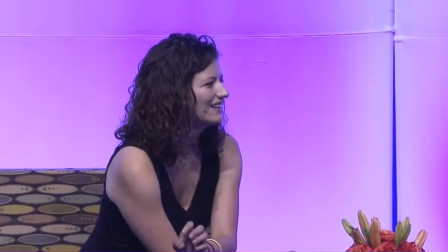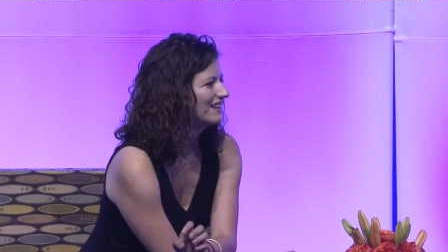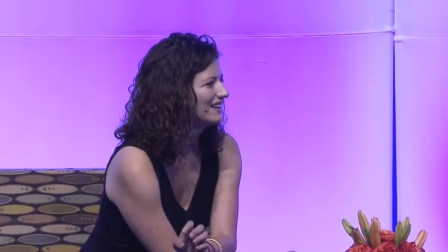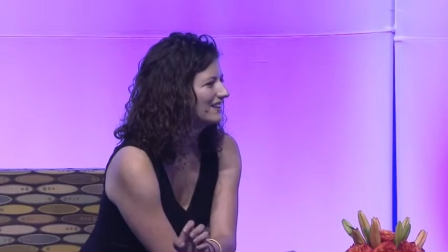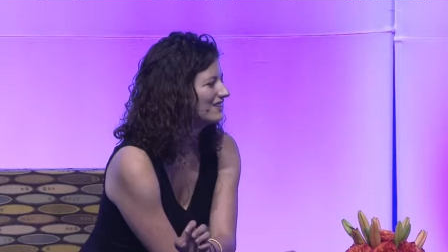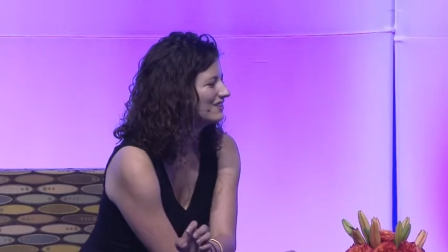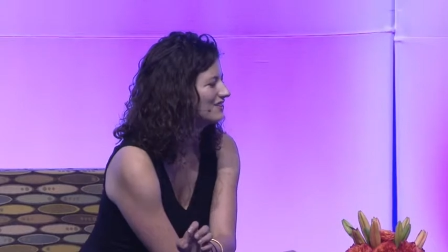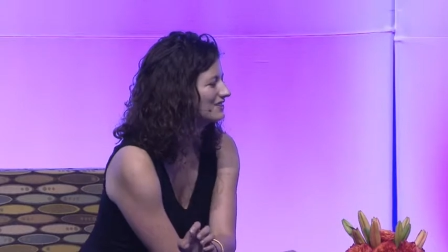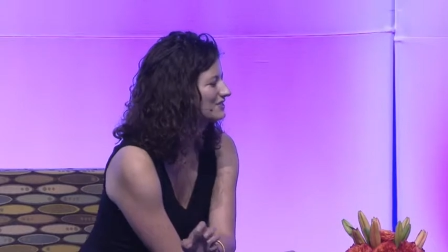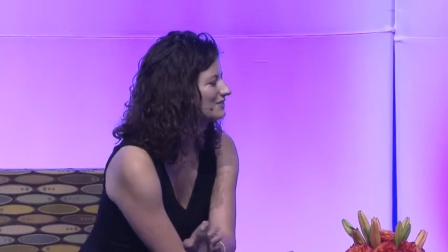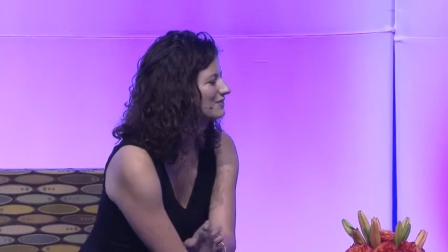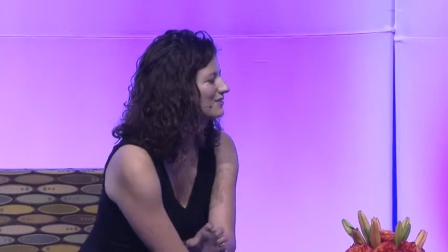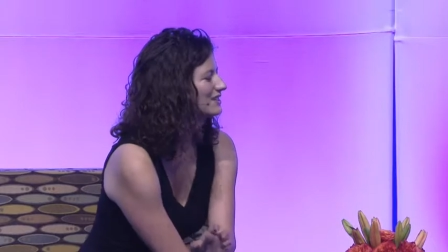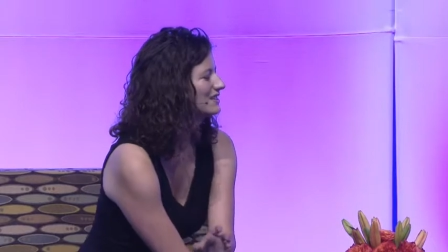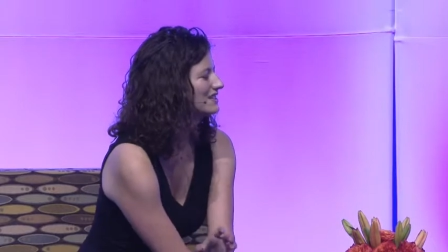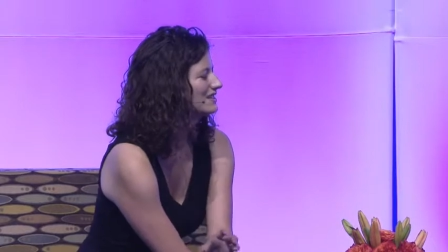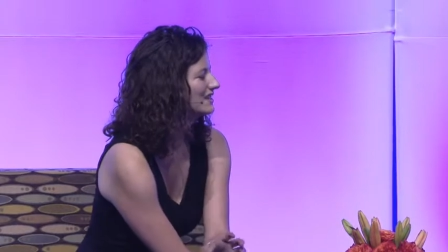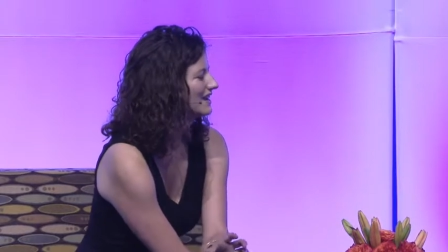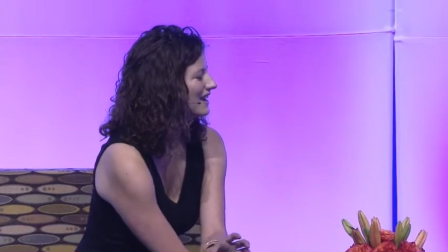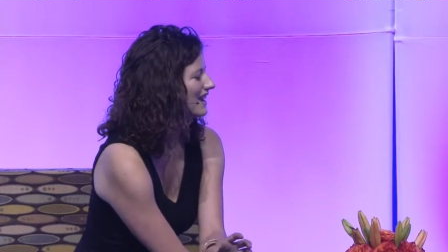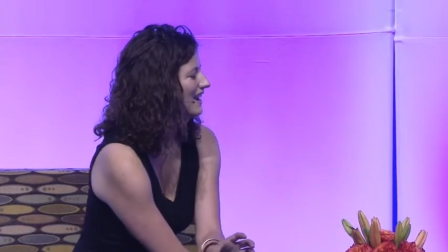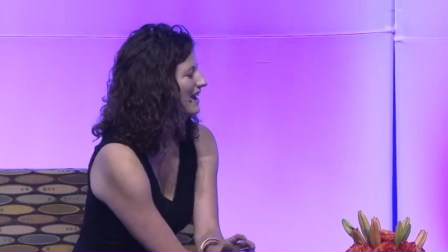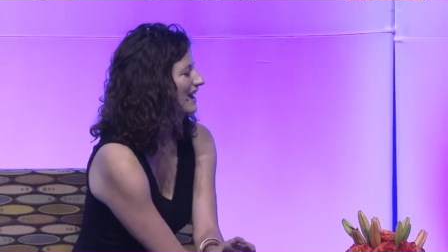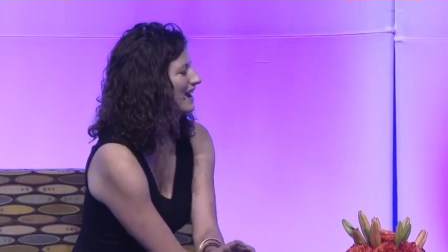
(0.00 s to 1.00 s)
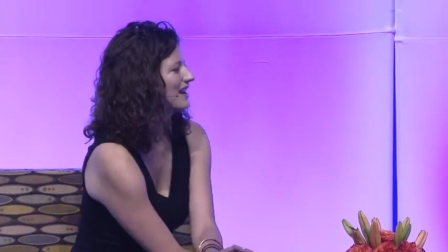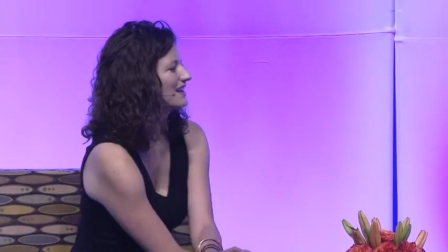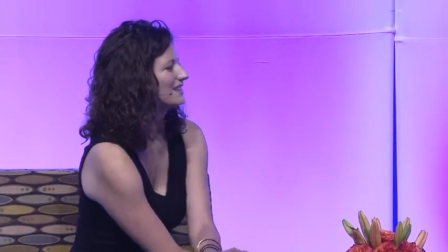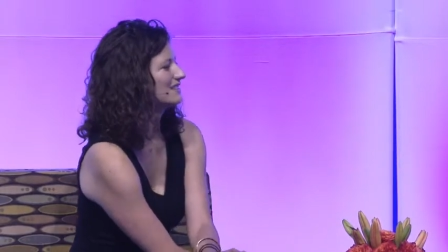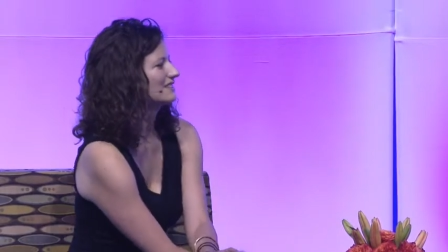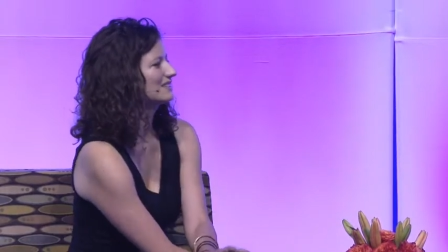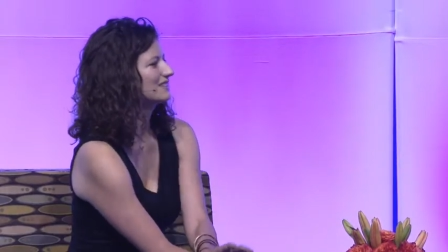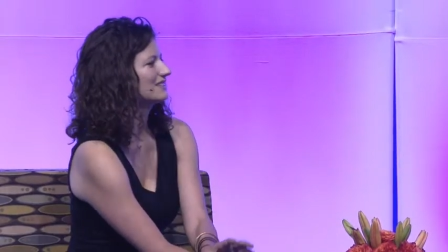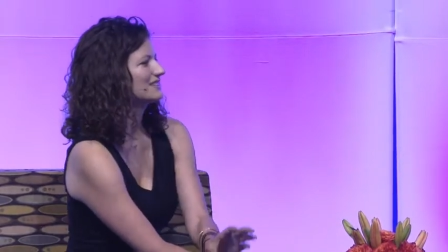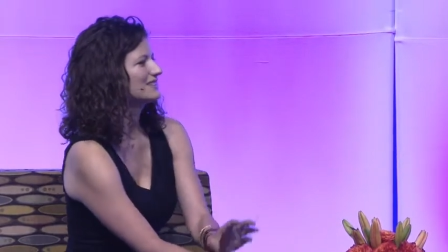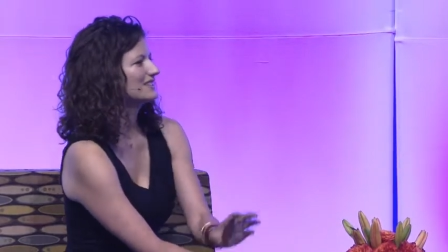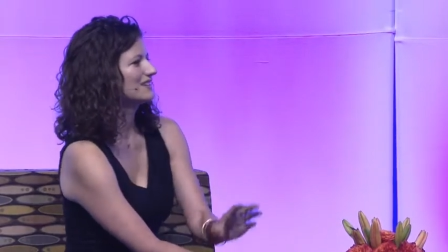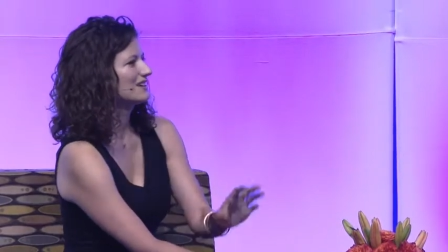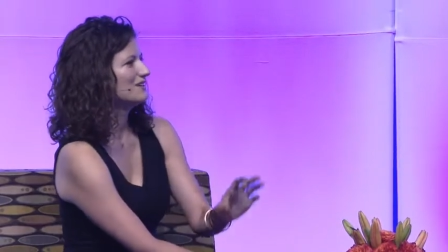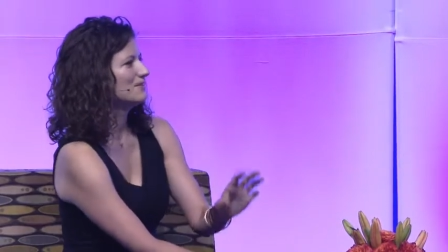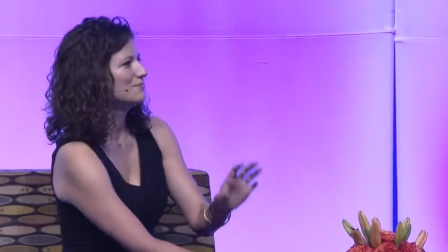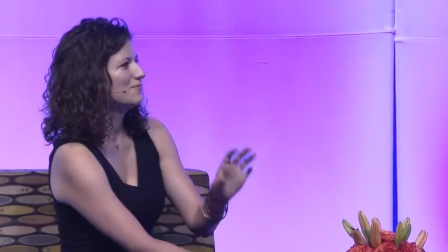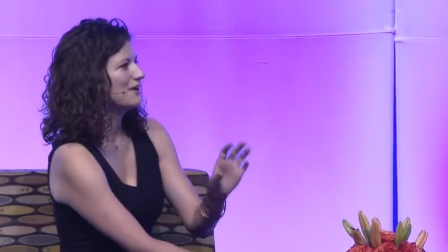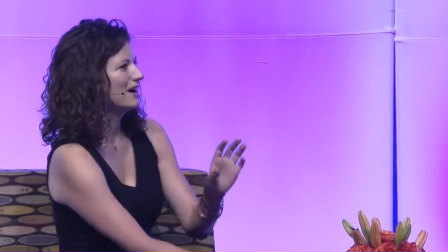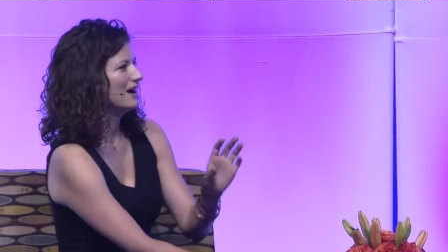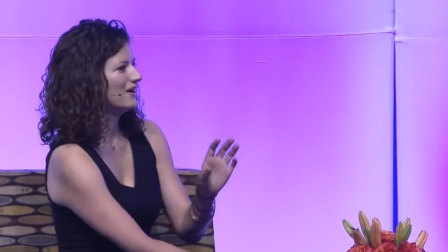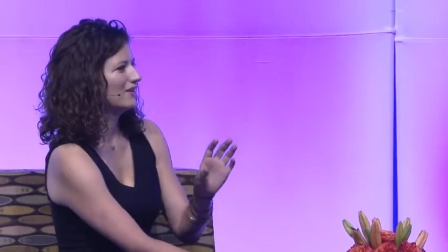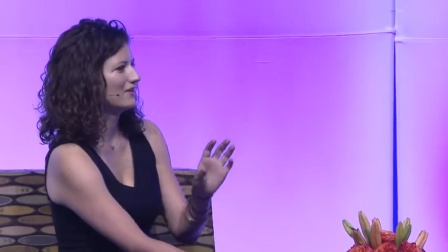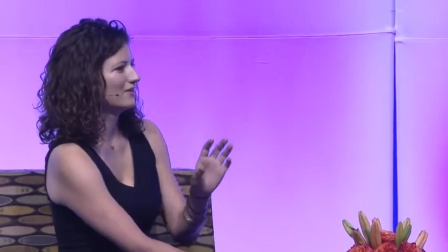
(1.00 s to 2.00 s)
and then I also wanted to ask
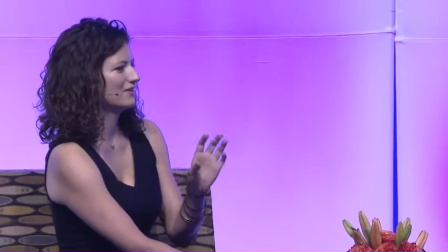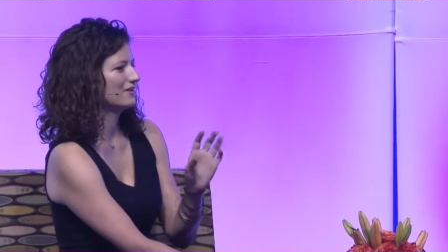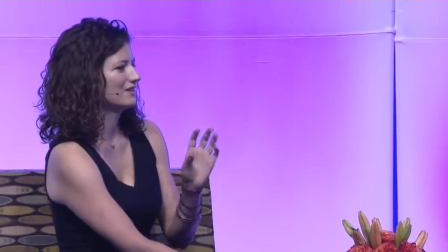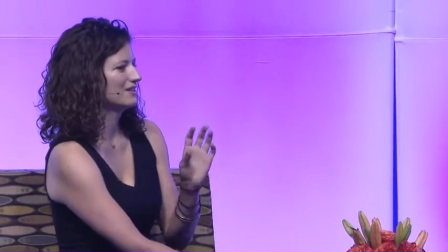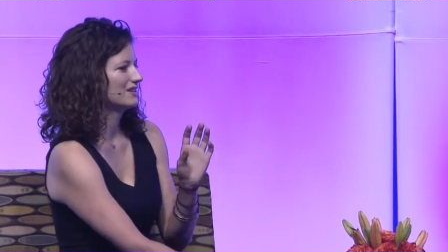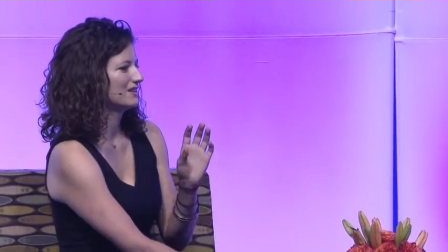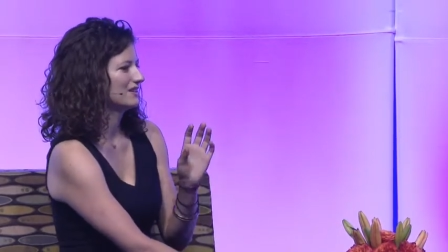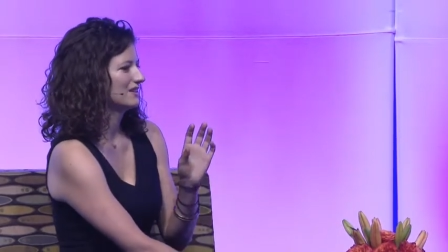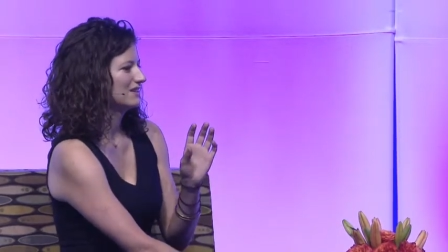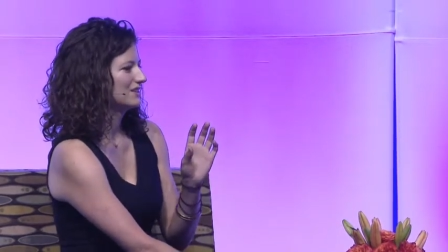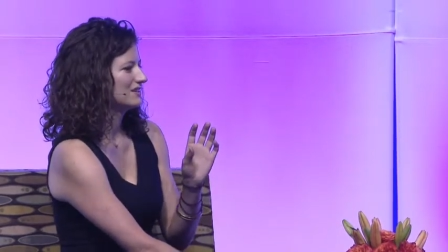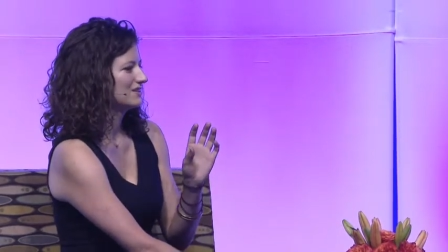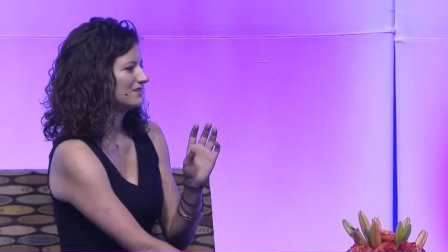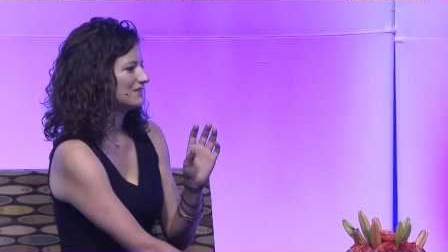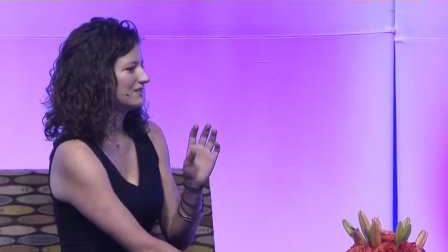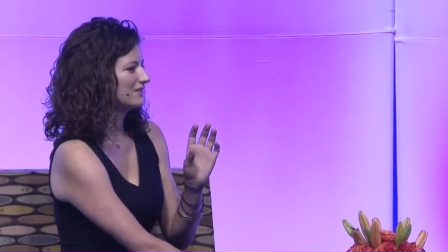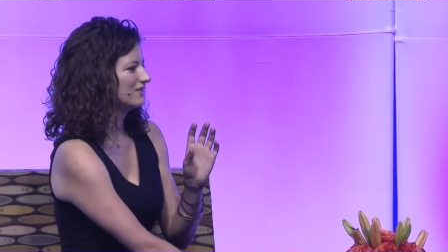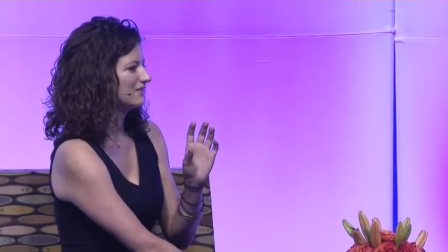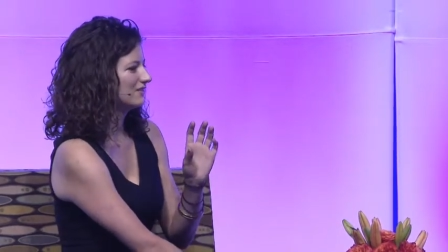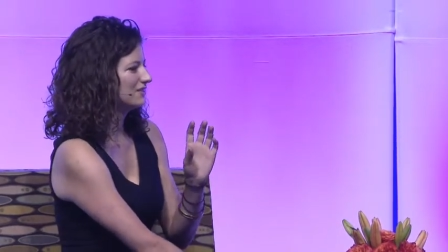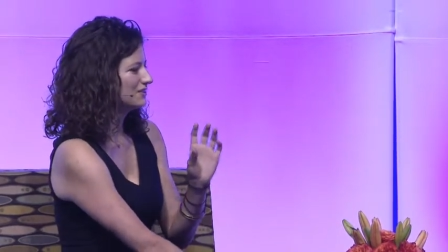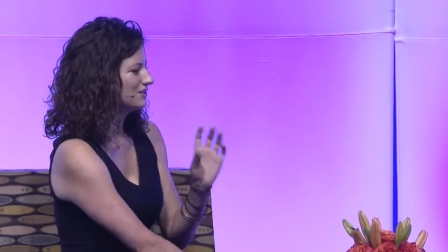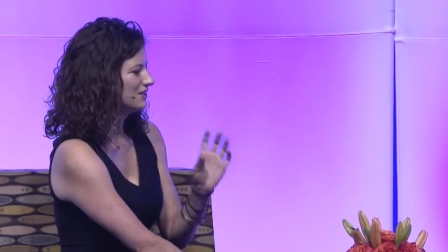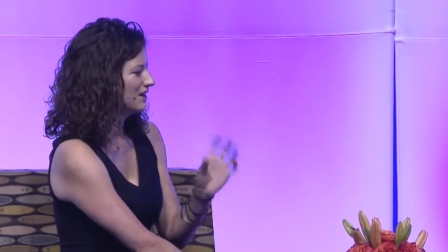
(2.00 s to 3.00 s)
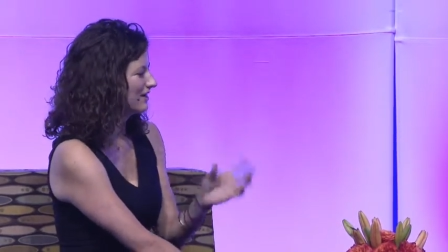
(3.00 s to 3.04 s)
about sort of the